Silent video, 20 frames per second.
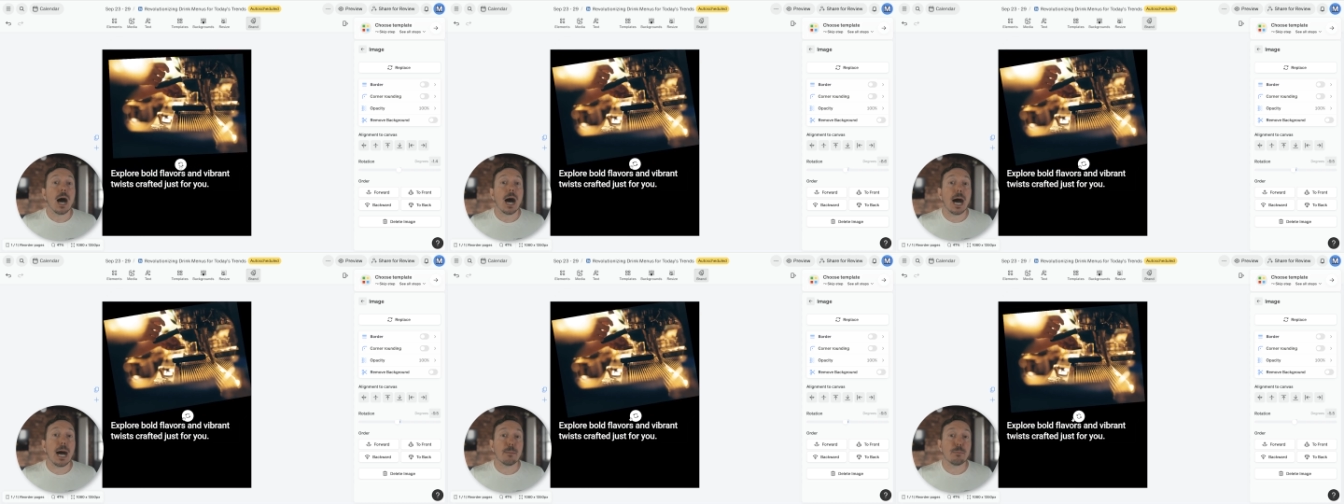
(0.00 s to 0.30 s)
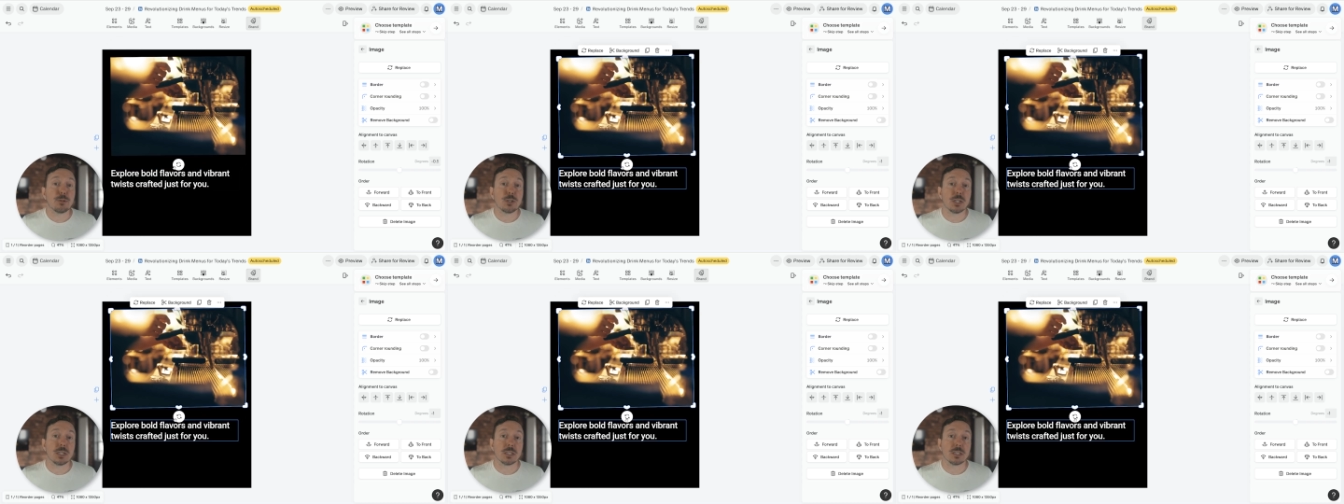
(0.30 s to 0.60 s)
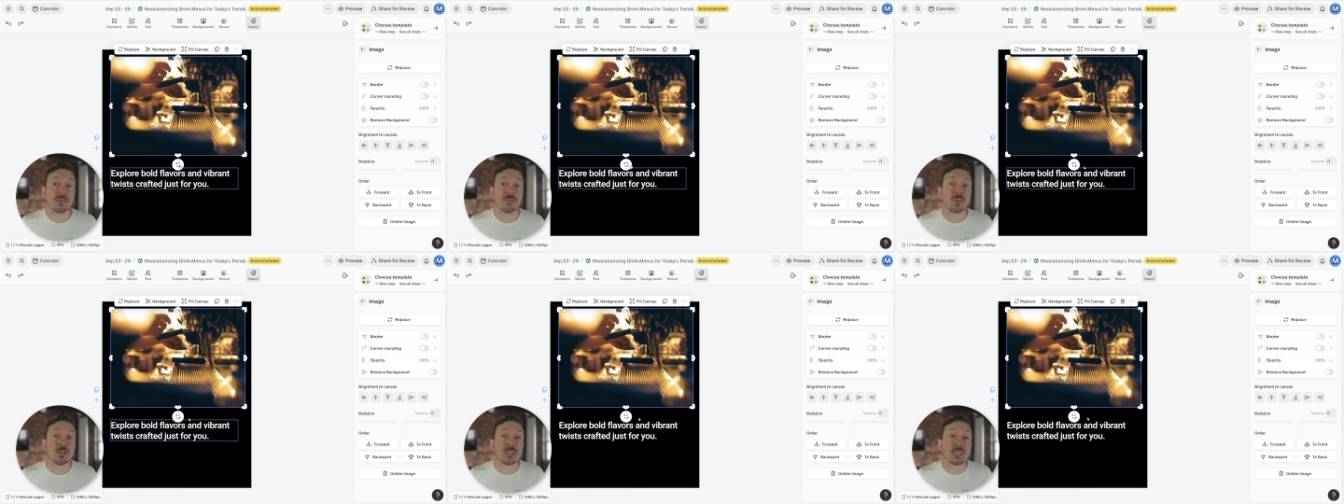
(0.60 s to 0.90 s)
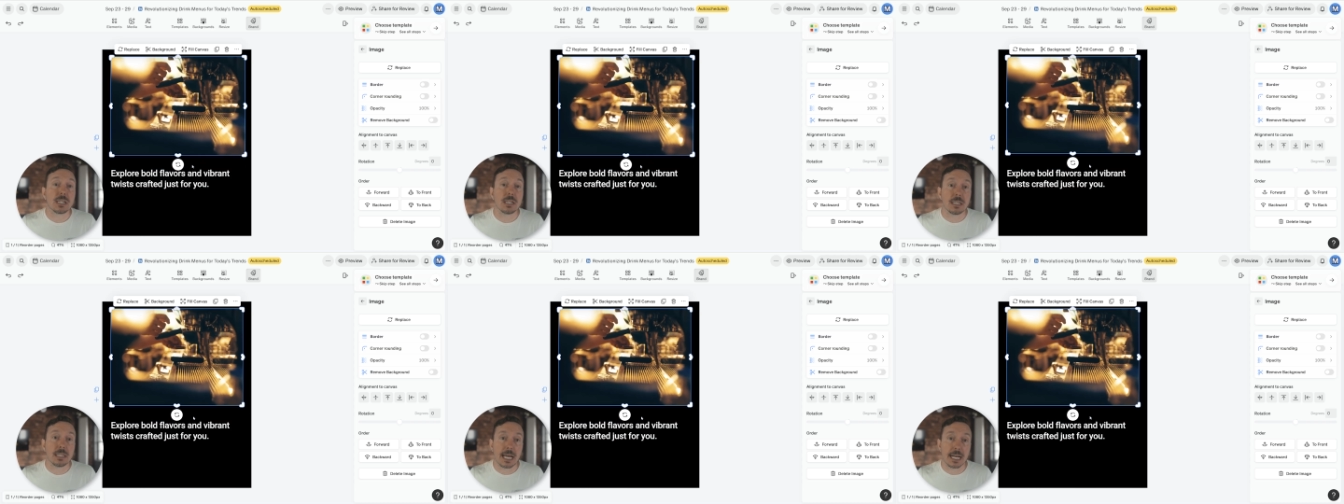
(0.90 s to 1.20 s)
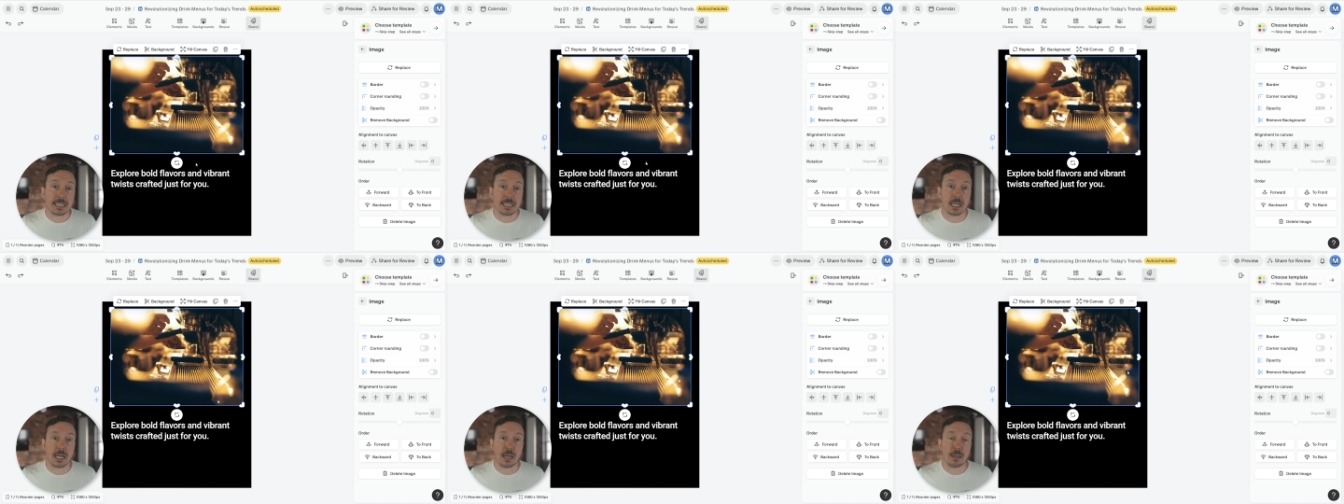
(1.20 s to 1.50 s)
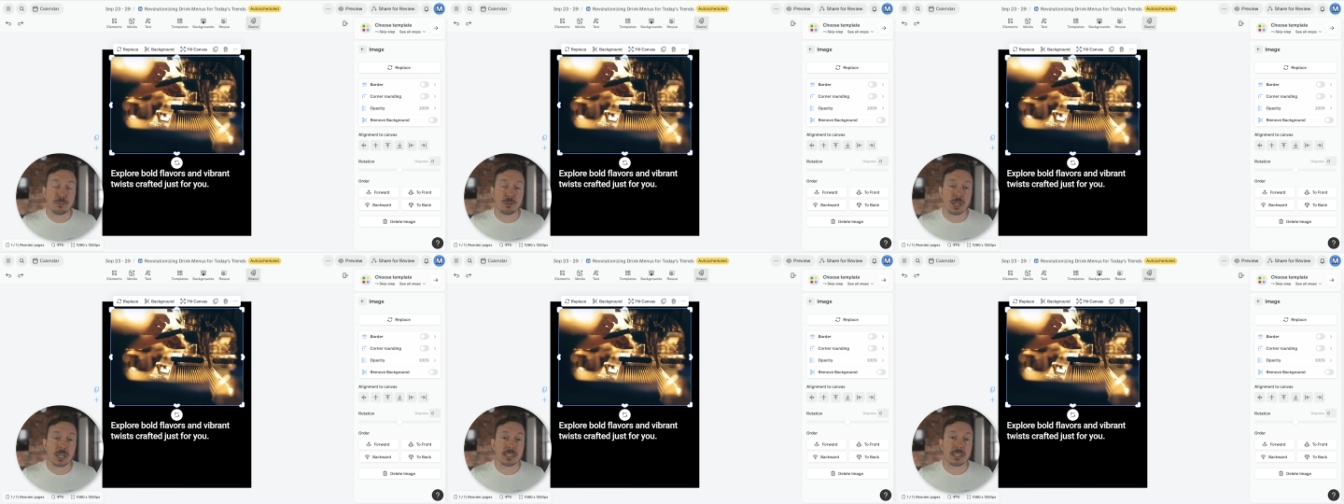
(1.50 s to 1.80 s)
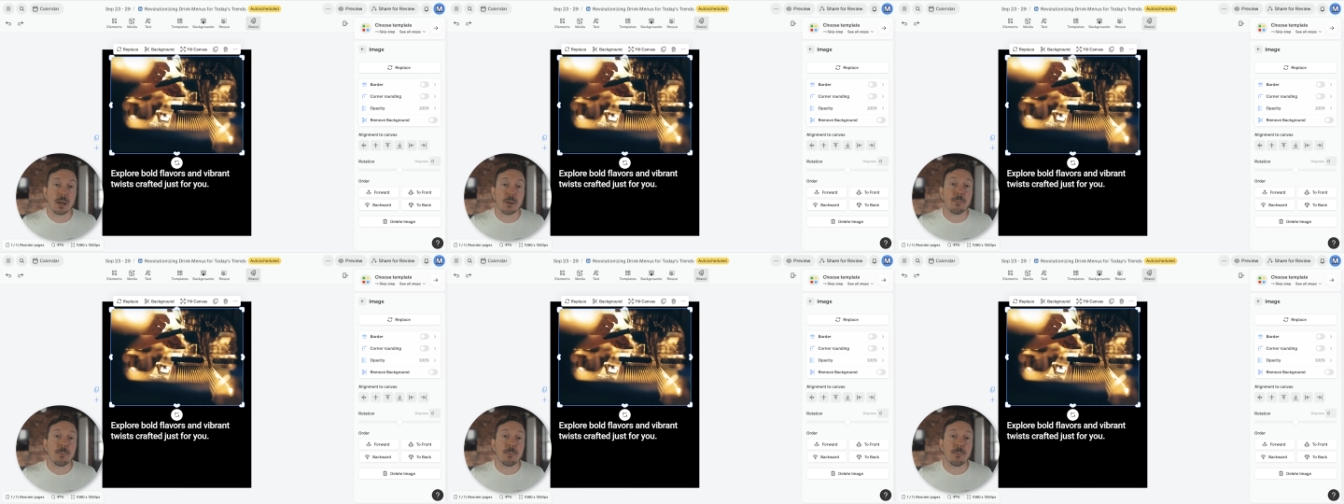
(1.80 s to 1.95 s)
Options for selected objects